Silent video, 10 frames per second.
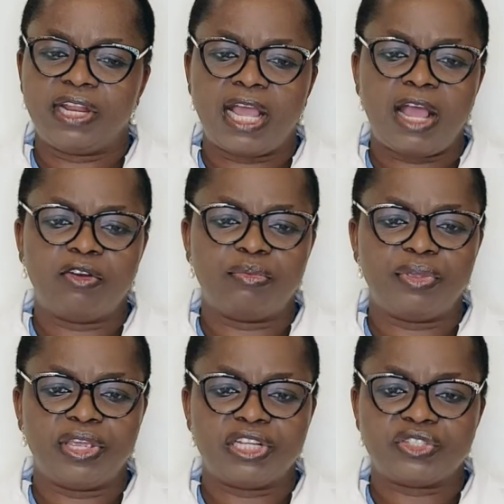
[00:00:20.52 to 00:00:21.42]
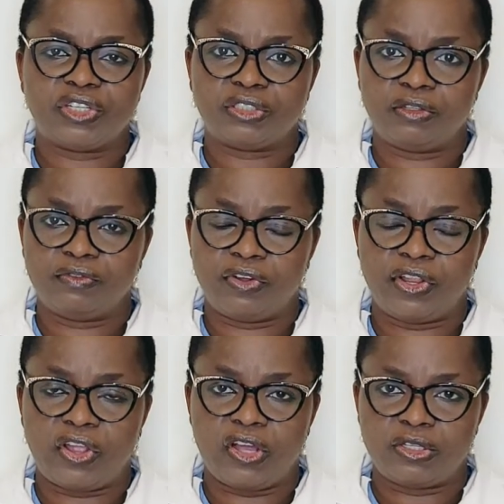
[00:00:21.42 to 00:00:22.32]
I will be your instructor for
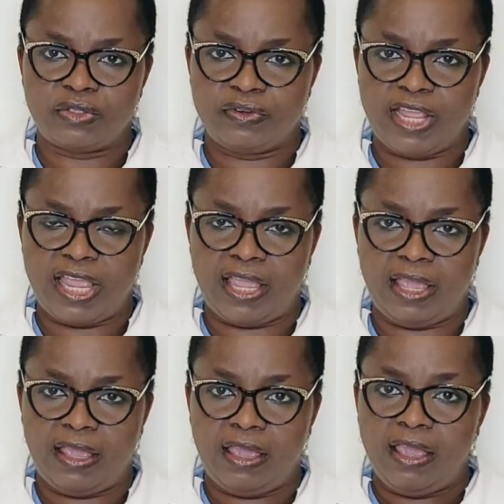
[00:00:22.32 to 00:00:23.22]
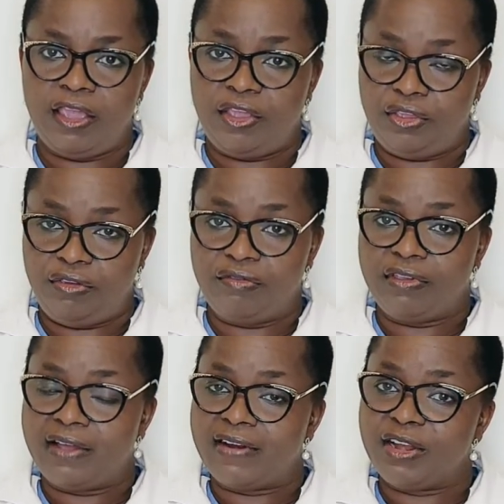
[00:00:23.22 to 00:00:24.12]
the course today. If
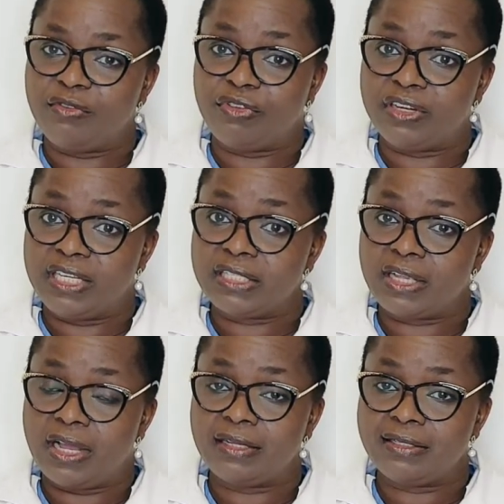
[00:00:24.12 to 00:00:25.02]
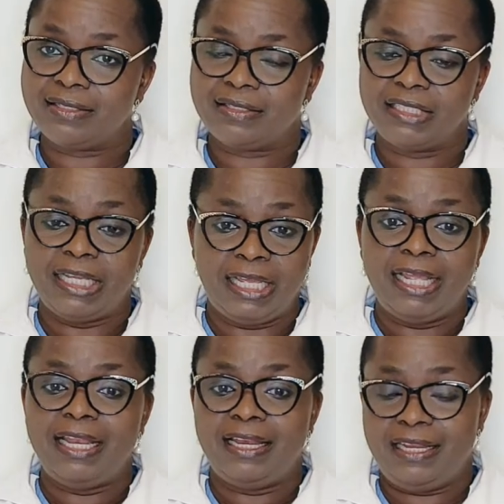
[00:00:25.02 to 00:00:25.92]
you are ready for this course,
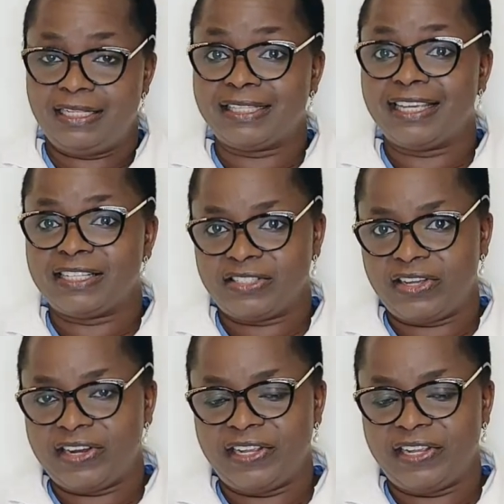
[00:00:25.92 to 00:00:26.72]
let's get started.